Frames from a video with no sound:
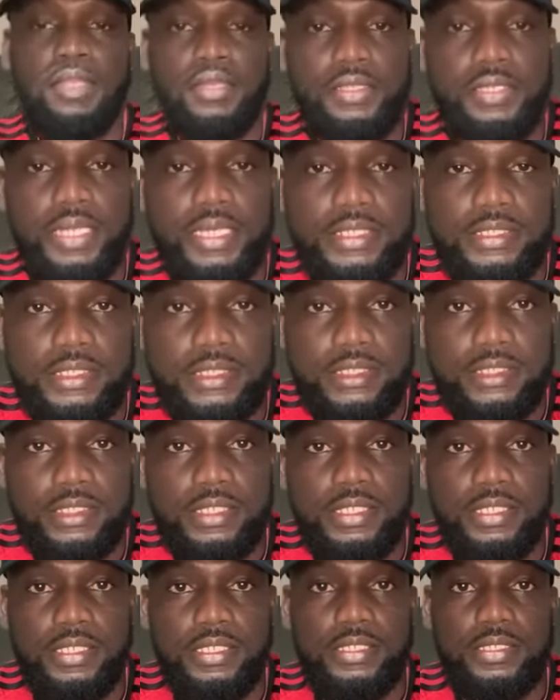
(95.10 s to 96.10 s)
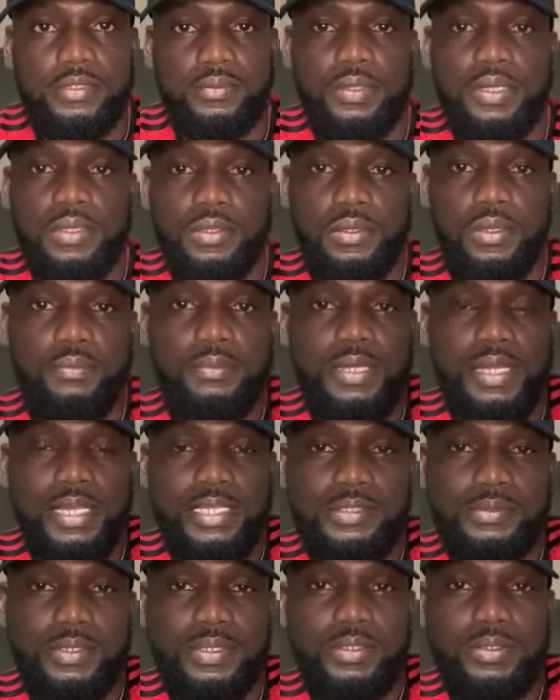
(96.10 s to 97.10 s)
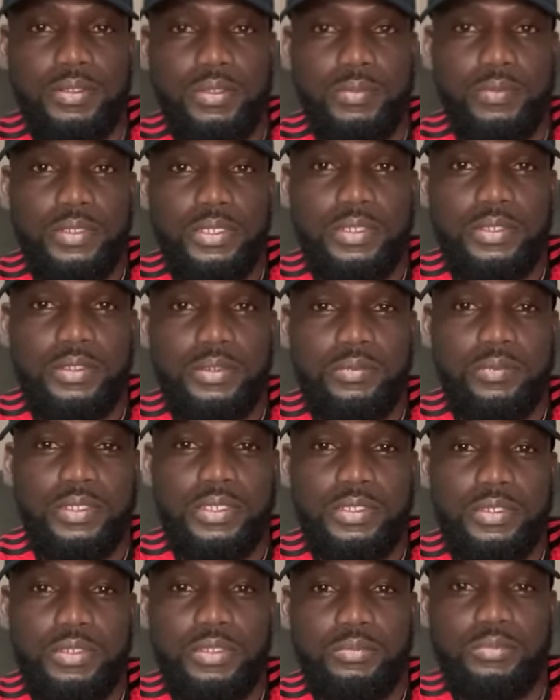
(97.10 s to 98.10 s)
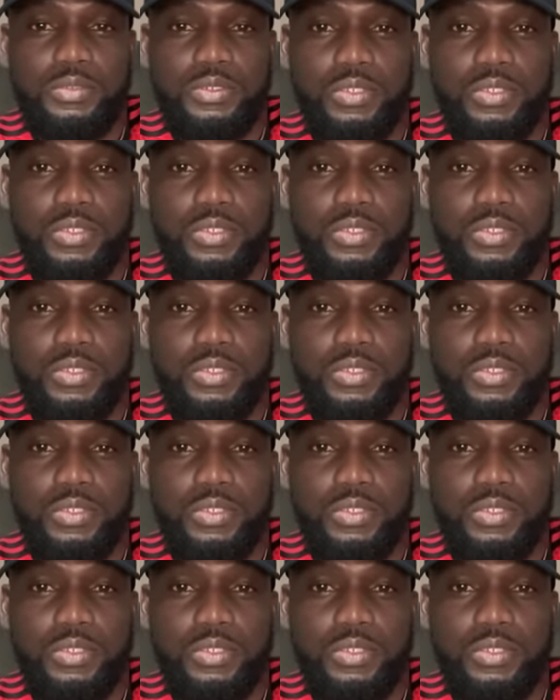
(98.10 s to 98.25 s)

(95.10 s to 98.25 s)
Yes. Welcome, guys. Welcome, welcome, welcome.